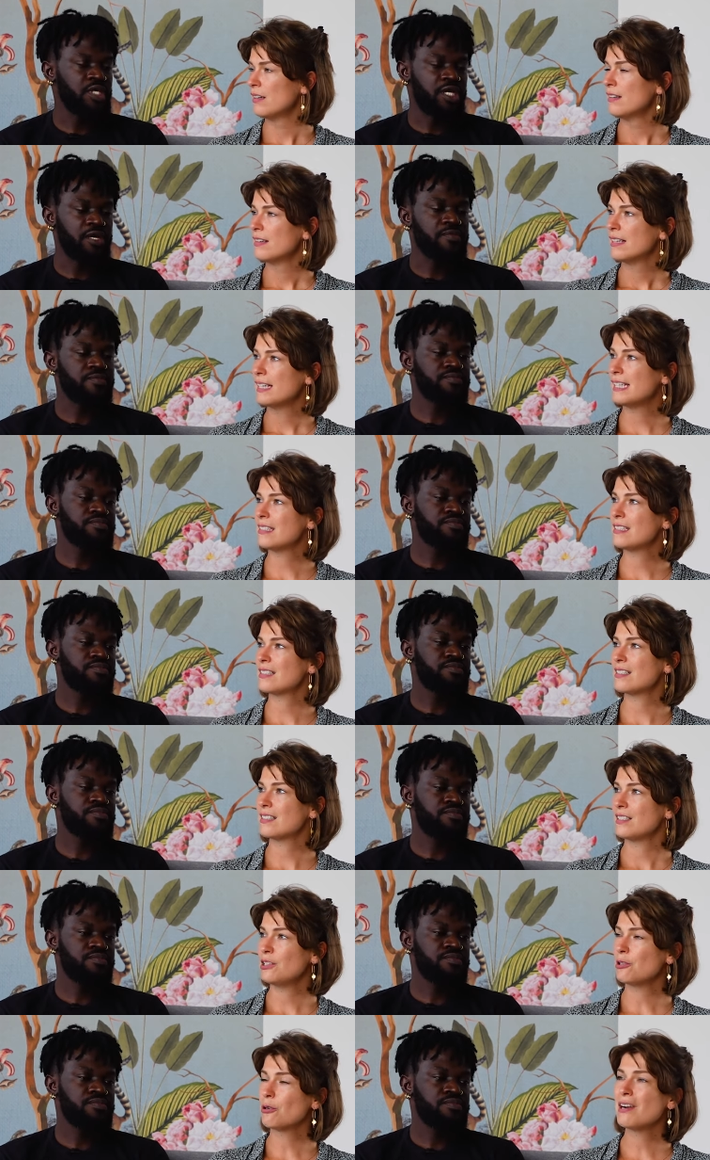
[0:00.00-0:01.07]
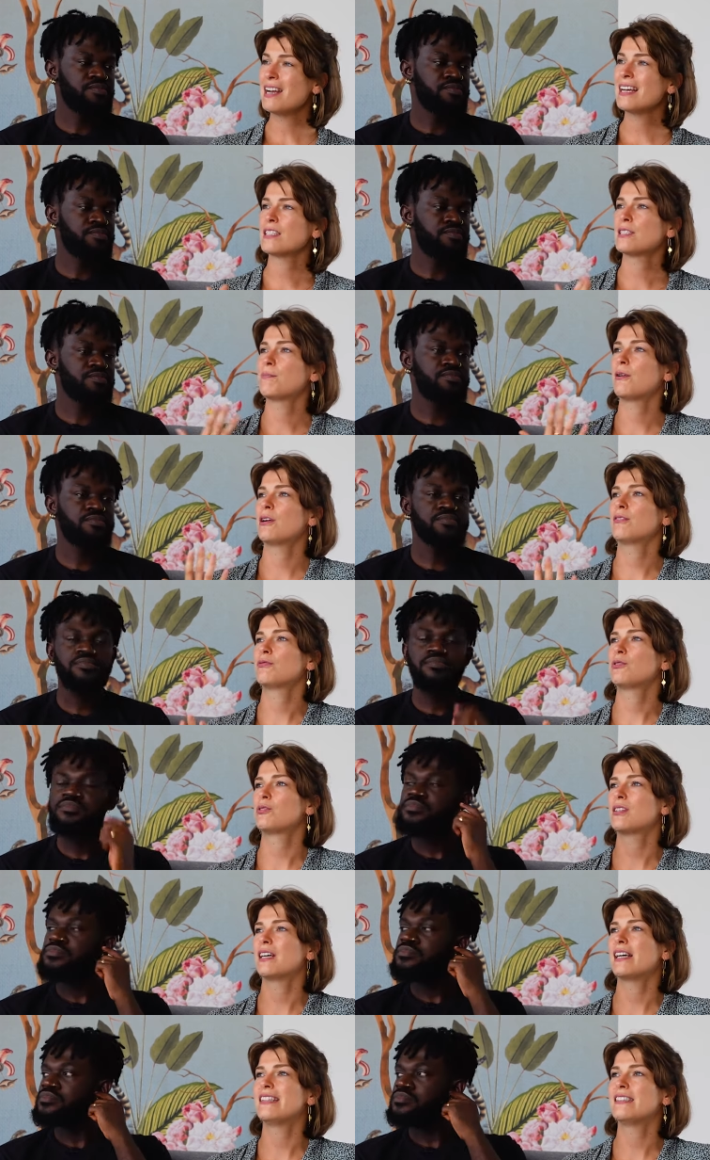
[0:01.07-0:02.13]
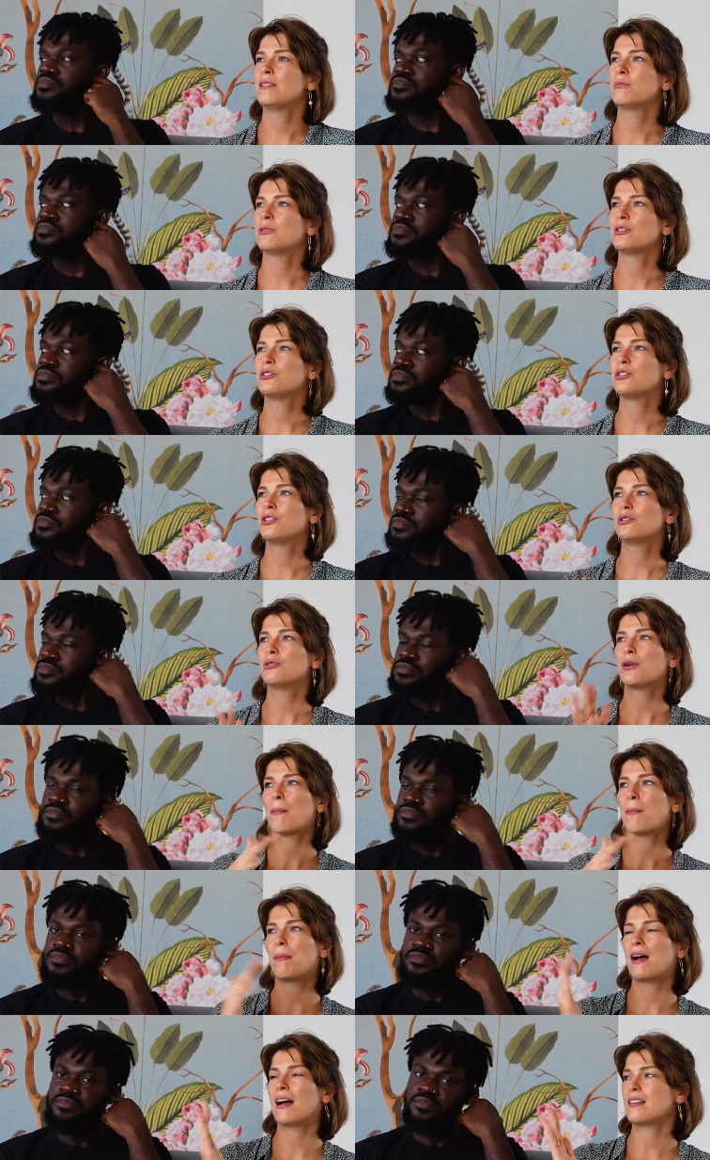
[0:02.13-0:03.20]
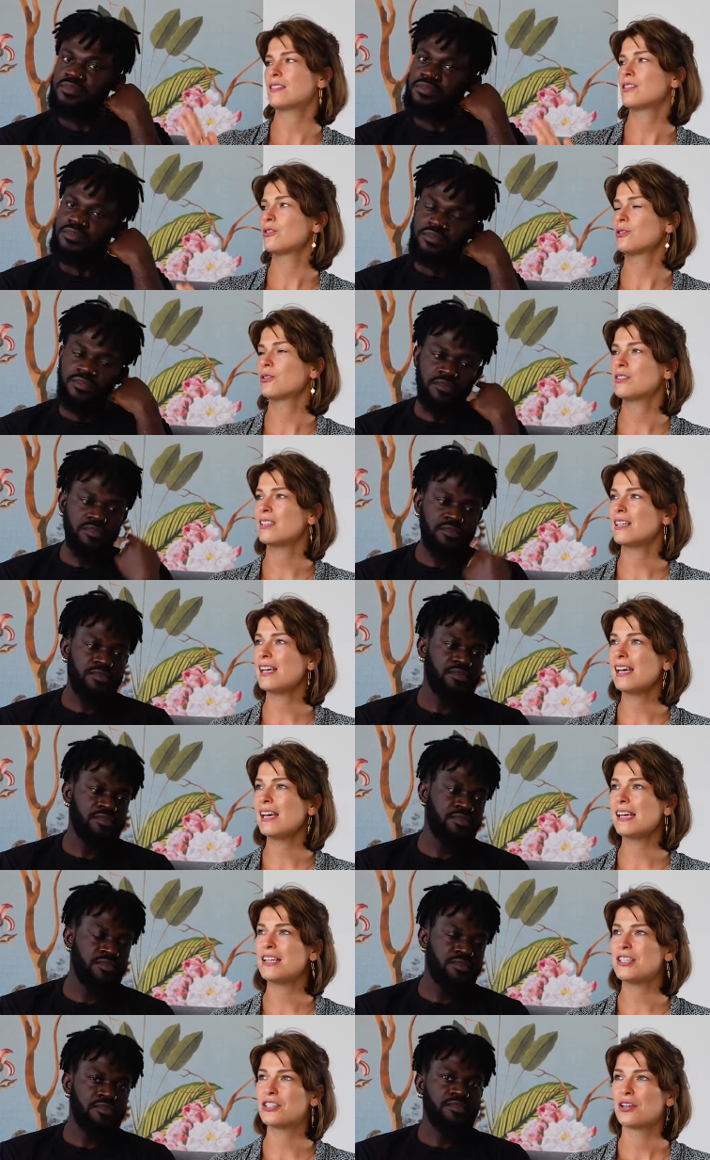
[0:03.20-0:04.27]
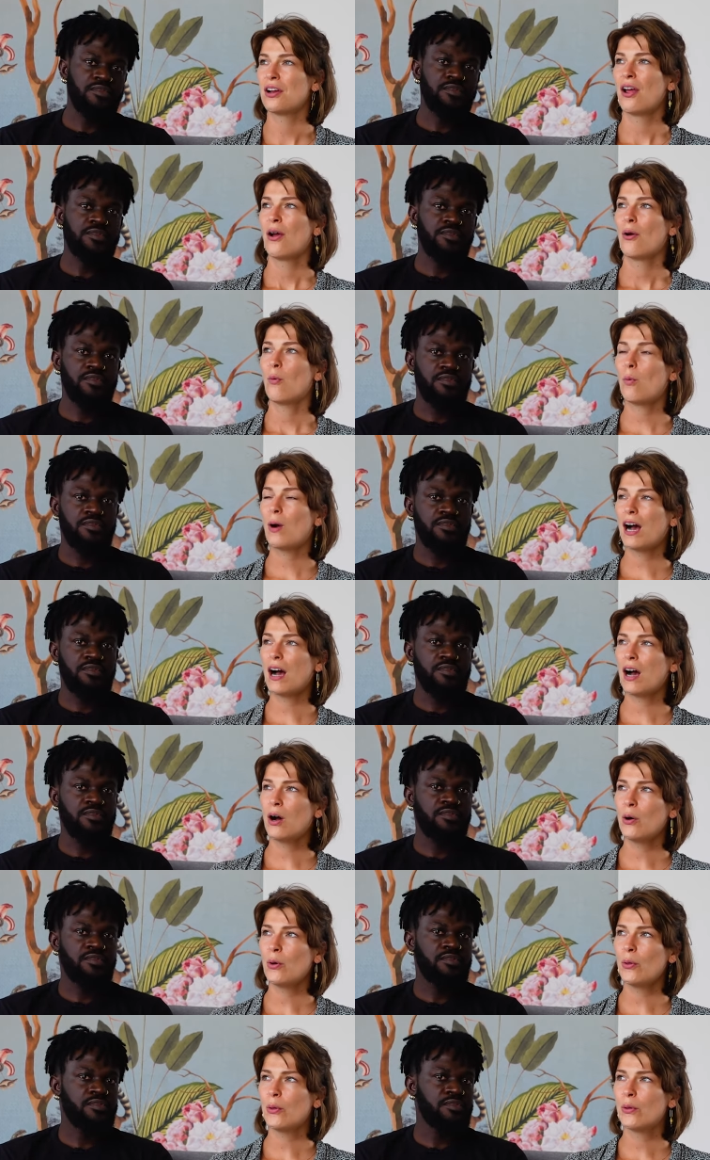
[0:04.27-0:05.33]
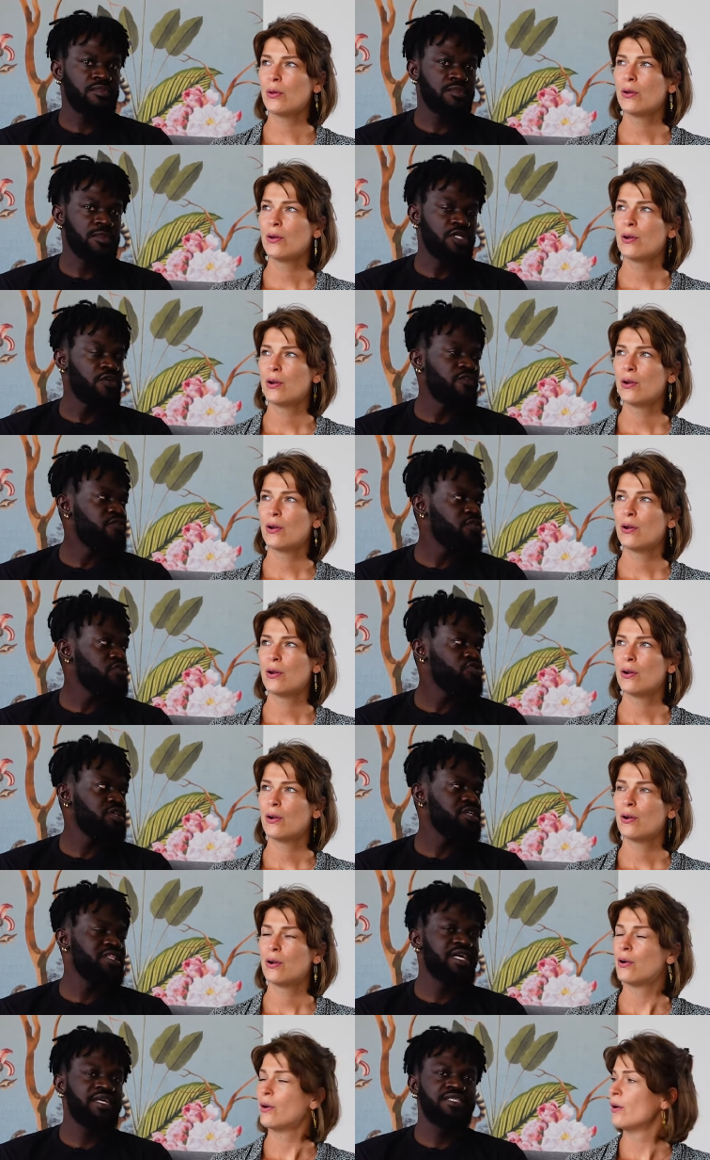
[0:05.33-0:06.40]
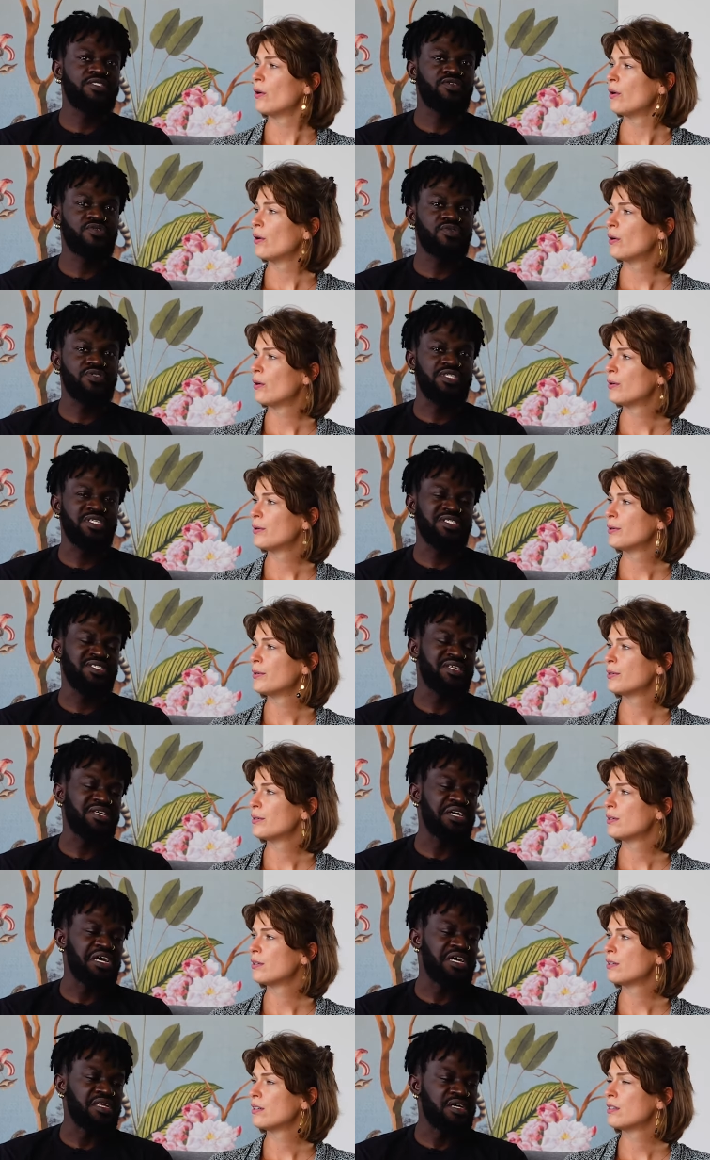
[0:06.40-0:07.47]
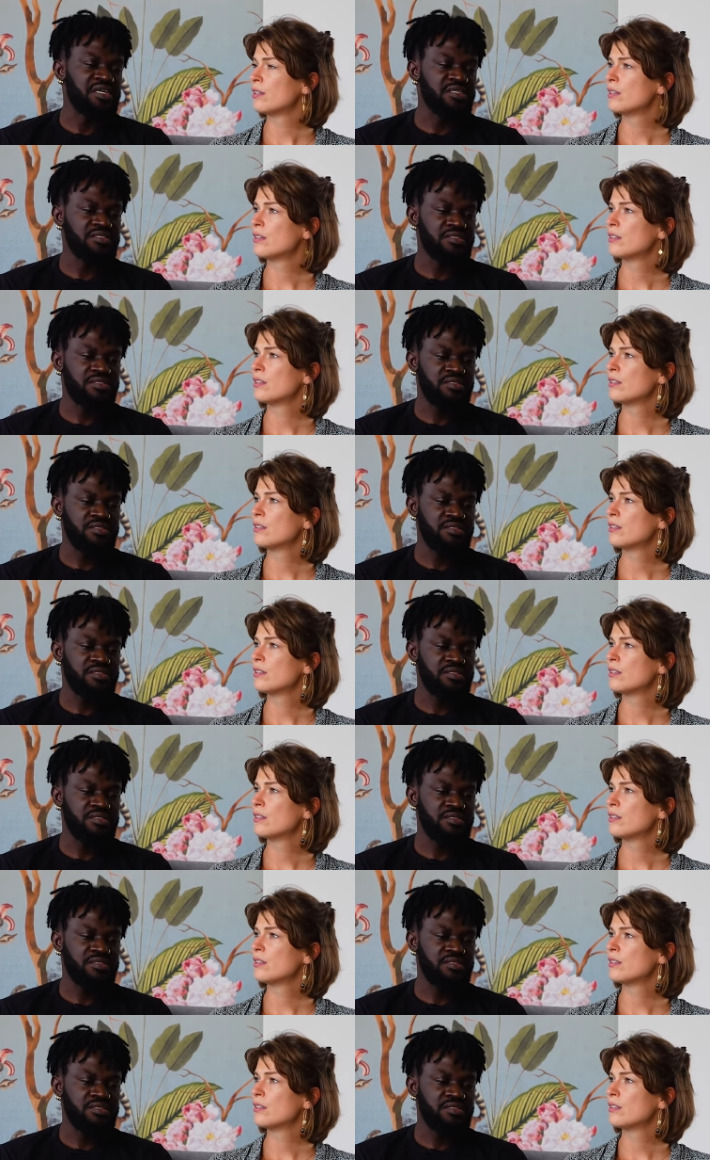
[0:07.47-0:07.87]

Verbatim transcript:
Speaker 1: Yeah. It is you're less part of society once you're past a certain age. While
Speaker 2: and unfortunately, that is also changing in Ghana.